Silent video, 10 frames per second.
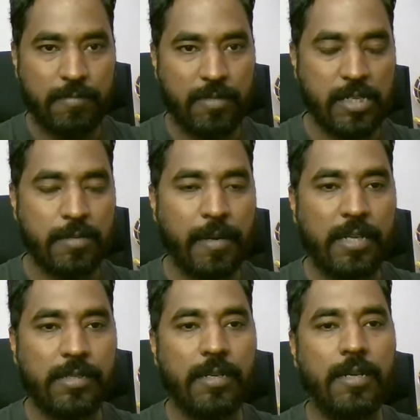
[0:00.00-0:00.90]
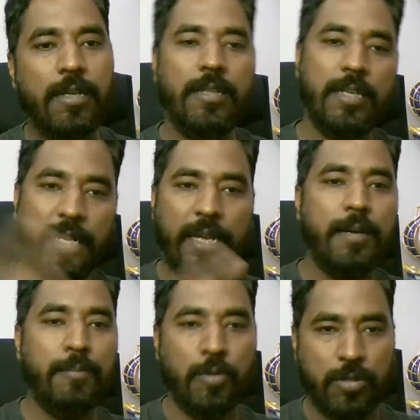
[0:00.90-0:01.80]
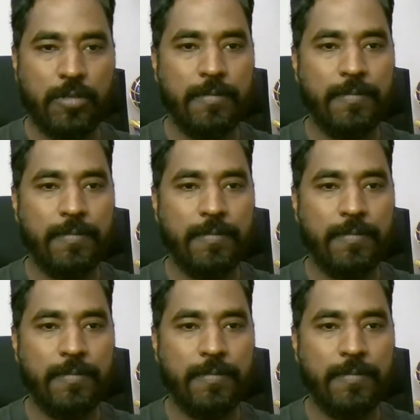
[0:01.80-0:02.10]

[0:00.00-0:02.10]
test manager, then take up both.